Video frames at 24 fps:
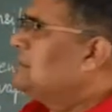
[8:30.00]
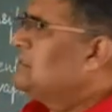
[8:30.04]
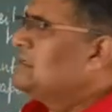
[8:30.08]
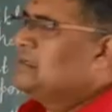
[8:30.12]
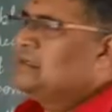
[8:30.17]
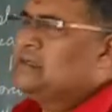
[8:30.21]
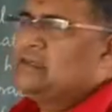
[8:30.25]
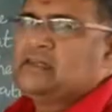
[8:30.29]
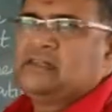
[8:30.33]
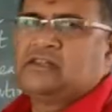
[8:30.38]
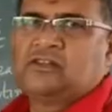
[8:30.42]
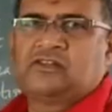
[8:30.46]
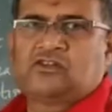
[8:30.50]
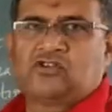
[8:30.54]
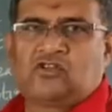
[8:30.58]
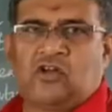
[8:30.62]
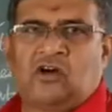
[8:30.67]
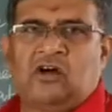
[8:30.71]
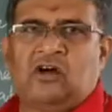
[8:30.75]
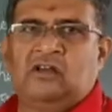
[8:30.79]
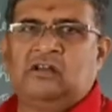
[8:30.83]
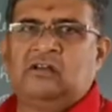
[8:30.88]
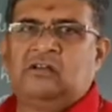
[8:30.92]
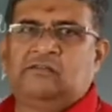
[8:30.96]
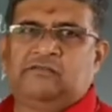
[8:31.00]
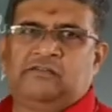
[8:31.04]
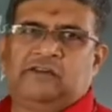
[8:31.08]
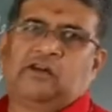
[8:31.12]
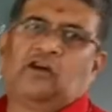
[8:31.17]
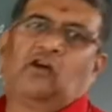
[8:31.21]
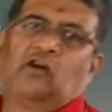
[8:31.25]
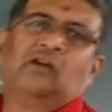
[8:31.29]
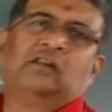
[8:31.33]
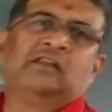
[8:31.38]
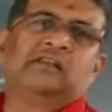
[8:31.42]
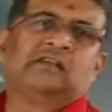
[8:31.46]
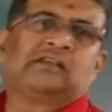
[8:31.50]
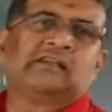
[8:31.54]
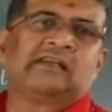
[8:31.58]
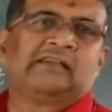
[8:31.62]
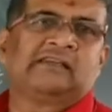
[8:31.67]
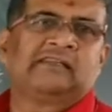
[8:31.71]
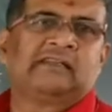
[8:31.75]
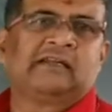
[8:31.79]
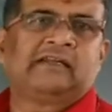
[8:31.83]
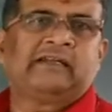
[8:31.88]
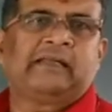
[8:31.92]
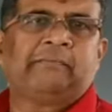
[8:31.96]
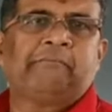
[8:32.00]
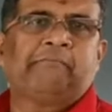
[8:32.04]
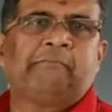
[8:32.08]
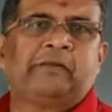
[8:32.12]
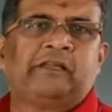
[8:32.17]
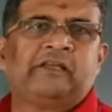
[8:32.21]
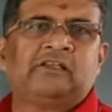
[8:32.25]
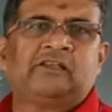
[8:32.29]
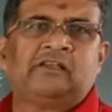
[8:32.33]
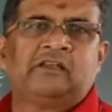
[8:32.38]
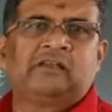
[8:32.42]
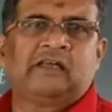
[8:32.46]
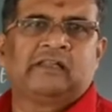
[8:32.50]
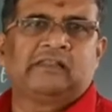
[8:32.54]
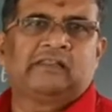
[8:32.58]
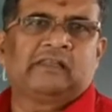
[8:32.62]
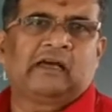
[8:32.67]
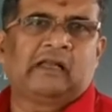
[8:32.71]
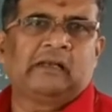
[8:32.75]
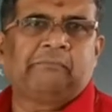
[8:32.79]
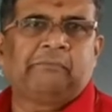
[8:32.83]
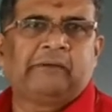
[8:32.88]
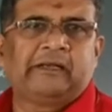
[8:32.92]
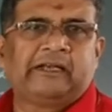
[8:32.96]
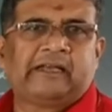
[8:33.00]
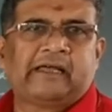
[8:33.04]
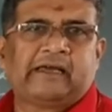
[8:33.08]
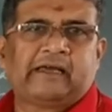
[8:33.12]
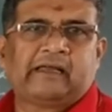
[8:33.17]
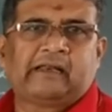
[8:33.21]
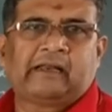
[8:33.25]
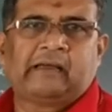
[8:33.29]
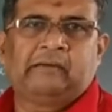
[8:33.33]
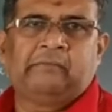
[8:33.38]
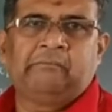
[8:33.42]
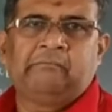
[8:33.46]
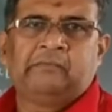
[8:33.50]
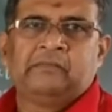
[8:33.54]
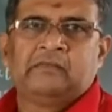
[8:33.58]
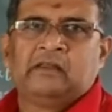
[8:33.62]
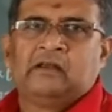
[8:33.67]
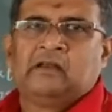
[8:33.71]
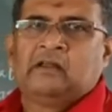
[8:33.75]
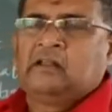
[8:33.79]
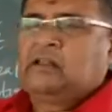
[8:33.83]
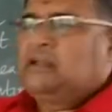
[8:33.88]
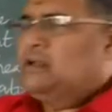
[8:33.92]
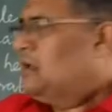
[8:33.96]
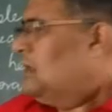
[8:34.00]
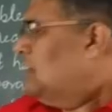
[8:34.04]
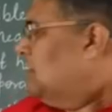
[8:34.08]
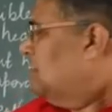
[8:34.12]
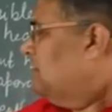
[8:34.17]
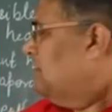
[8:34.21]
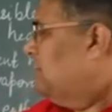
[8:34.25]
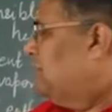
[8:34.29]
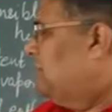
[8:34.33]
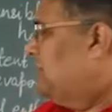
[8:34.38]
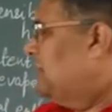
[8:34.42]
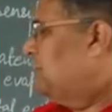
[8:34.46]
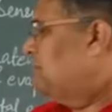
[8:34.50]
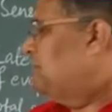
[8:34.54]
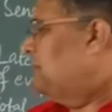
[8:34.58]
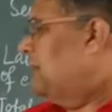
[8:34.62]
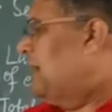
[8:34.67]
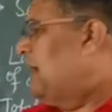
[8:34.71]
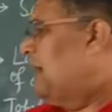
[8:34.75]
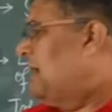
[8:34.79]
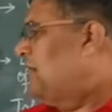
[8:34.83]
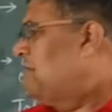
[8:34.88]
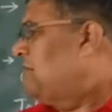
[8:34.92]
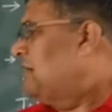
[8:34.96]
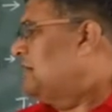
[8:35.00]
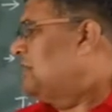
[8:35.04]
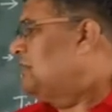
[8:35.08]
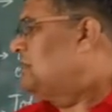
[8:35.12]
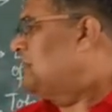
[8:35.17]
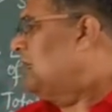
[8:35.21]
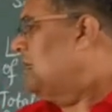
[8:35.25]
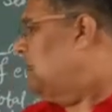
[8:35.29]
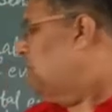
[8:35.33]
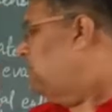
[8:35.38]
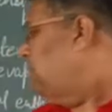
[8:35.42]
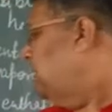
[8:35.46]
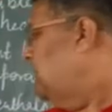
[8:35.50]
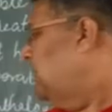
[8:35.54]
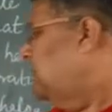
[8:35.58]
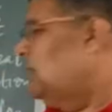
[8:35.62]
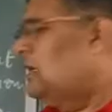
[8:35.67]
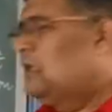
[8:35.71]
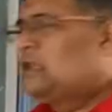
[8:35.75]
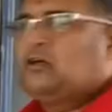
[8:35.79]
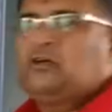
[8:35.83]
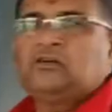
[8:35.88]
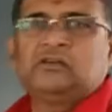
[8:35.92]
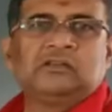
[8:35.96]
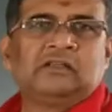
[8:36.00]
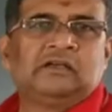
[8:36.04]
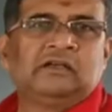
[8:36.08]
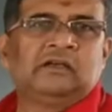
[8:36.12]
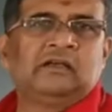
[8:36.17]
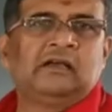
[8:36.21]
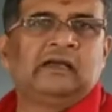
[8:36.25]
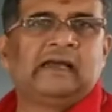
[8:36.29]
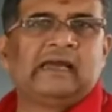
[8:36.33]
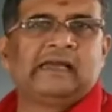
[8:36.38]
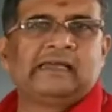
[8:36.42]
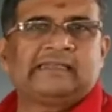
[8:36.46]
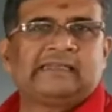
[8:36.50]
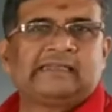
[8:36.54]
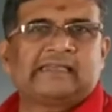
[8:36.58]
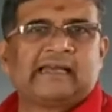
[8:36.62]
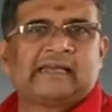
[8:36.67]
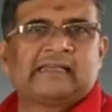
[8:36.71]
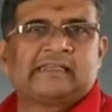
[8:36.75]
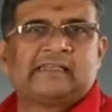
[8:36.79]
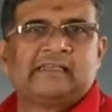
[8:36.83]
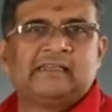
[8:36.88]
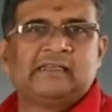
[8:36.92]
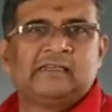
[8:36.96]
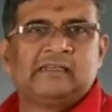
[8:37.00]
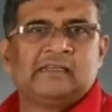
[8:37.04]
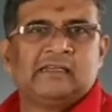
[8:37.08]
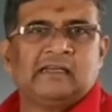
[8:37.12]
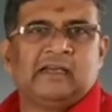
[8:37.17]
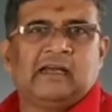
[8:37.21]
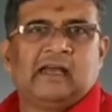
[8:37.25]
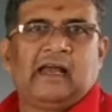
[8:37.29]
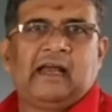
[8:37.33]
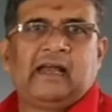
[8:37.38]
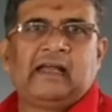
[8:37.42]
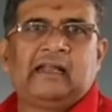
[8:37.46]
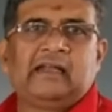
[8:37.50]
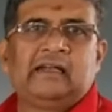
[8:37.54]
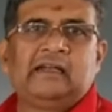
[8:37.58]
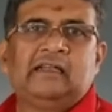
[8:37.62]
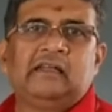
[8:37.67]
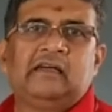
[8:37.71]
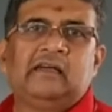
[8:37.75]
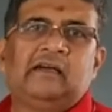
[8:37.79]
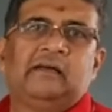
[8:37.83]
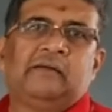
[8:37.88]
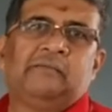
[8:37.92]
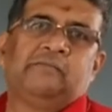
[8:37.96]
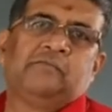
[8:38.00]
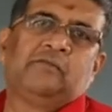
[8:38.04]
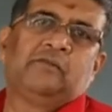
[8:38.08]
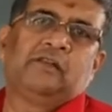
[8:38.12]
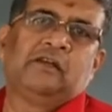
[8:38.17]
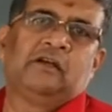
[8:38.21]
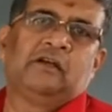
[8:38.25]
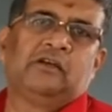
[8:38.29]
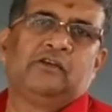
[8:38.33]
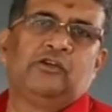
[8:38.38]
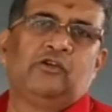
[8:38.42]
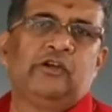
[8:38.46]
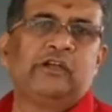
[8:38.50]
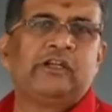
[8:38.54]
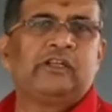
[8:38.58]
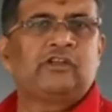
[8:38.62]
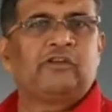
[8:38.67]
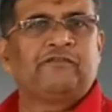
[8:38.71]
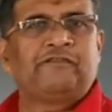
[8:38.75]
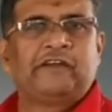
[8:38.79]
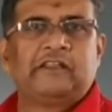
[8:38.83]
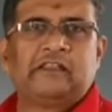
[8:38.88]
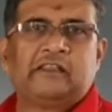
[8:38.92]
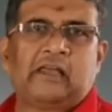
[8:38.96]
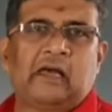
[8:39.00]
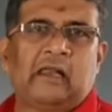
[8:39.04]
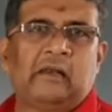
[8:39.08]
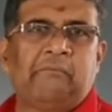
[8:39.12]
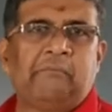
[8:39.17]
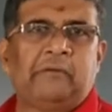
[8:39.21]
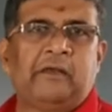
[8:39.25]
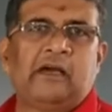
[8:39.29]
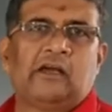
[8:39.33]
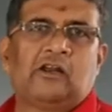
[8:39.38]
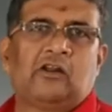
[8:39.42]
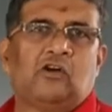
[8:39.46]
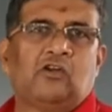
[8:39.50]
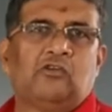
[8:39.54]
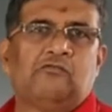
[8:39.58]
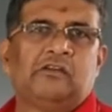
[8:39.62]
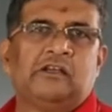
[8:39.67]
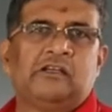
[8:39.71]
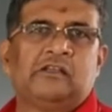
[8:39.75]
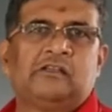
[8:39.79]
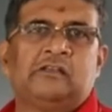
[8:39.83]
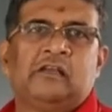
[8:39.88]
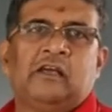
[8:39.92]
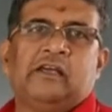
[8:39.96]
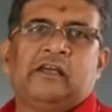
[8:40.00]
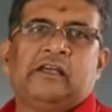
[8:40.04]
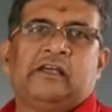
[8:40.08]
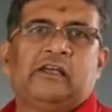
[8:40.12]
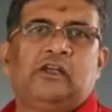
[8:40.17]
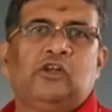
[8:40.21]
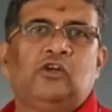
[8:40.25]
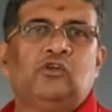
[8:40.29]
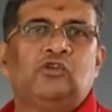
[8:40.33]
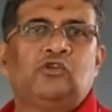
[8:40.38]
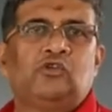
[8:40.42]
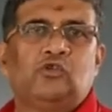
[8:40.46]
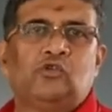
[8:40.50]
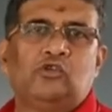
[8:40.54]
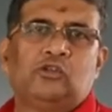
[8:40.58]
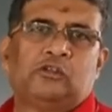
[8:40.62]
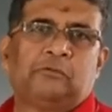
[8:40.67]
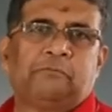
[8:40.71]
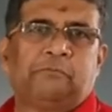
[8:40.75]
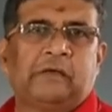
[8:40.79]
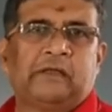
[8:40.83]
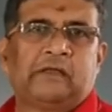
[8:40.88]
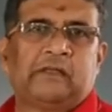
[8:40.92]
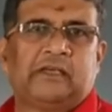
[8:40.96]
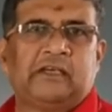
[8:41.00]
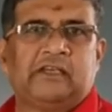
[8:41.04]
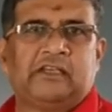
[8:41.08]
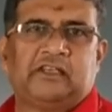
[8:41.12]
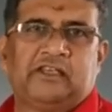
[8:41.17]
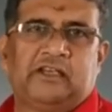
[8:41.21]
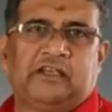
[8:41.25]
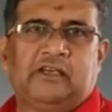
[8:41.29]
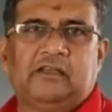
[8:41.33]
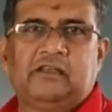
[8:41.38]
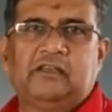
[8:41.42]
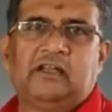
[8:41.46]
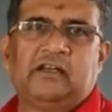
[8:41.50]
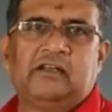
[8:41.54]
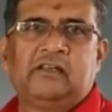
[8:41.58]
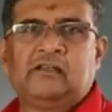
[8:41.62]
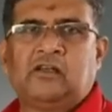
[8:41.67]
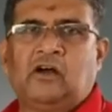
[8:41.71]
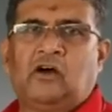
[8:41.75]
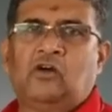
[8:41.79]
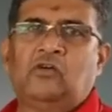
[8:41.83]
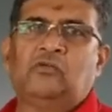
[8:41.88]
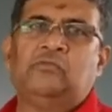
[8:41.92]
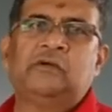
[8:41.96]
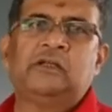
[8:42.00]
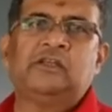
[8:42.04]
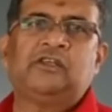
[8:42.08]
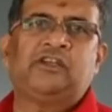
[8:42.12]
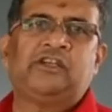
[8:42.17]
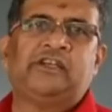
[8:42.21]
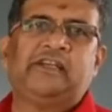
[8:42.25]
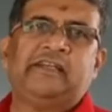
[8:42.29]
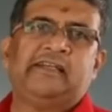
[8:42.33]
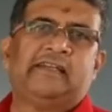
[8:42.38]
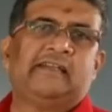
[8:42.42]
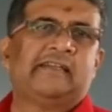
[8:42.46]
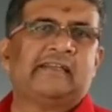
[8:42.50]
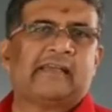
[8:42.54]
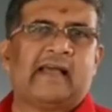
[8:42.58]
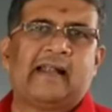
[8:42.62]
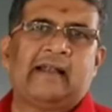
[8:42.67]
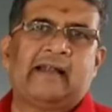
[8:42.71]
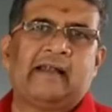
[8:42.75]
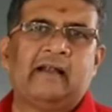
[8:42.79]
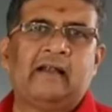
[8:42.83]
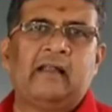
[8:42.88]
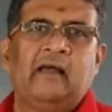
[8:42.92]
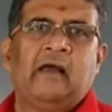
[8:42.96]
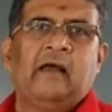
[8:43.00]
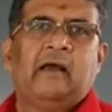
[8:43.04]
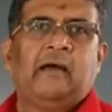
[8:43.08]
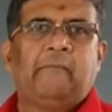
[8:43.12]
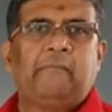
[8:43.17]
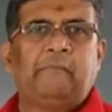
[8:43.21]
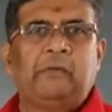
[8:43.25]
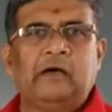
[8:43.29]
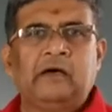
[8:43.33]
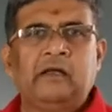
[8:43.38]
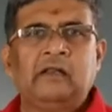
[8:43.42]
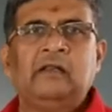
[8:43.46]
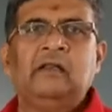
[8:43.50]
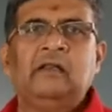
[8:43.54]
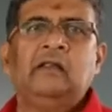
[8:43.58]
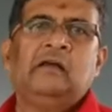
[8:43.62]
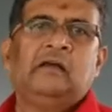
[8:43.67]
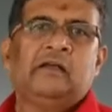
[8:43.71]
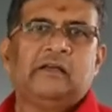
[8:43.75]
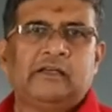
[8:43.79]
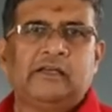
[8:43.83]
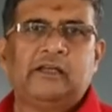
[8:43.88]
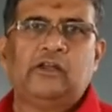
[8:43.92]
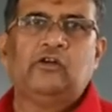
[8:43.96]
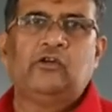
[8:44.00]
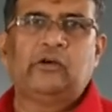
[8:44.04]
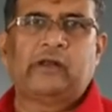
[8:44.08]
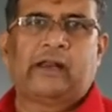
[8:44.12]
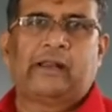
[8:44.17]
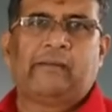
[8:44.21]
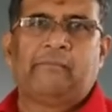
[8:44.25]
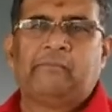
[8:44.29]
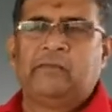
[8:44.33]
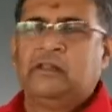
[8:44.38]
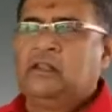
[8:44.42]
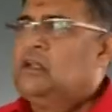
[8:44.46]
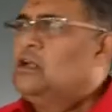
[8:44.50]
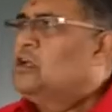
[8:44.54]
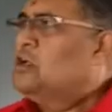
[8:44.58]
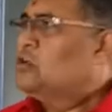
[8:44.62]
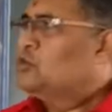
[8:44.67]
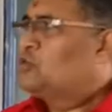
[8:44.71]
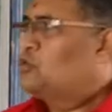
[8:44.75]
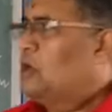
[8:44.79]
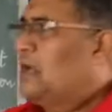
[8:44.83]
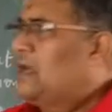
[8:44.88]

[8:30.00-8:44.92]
thing is drawn, we call this as the temperature enthalpy diagram, where we have enthalpy along the x-axis, and the units of enthalpy are always kilojoules per kg. That is how much heat is added per kilogram. So